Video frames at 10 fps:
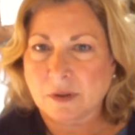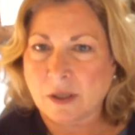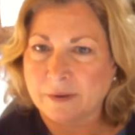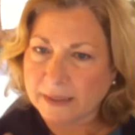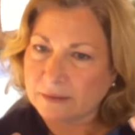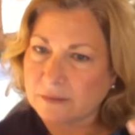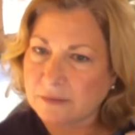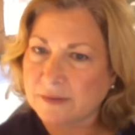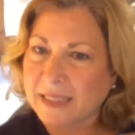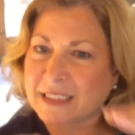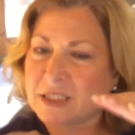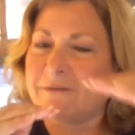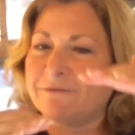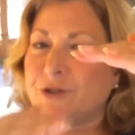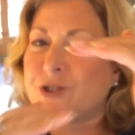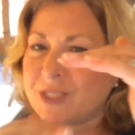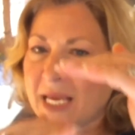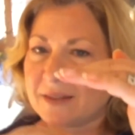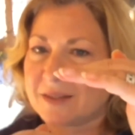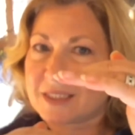All right, that's the first
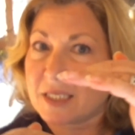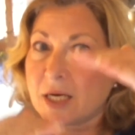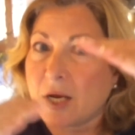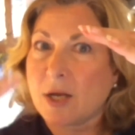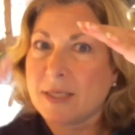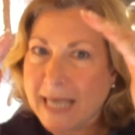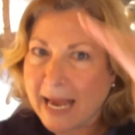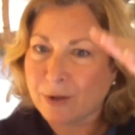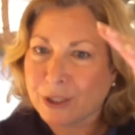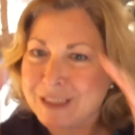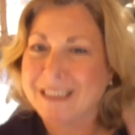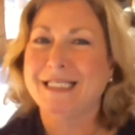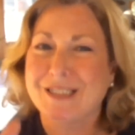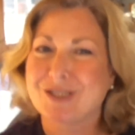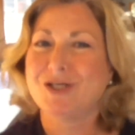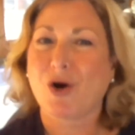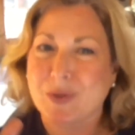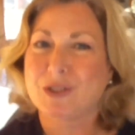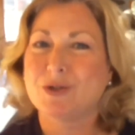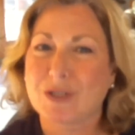sentence. Now you need to go
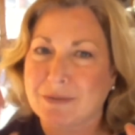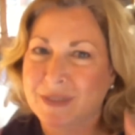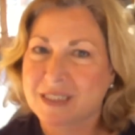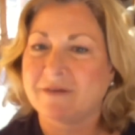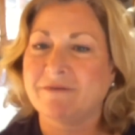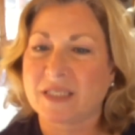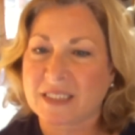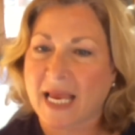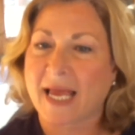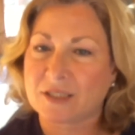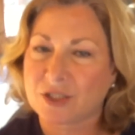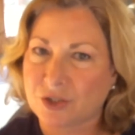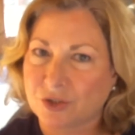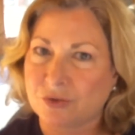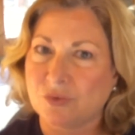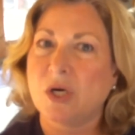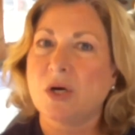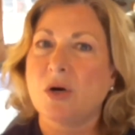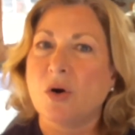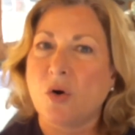into specifics as to
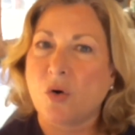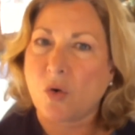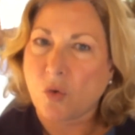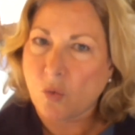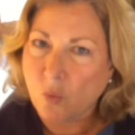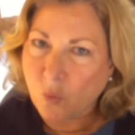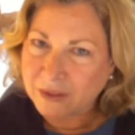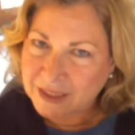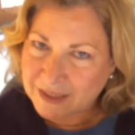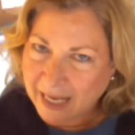what's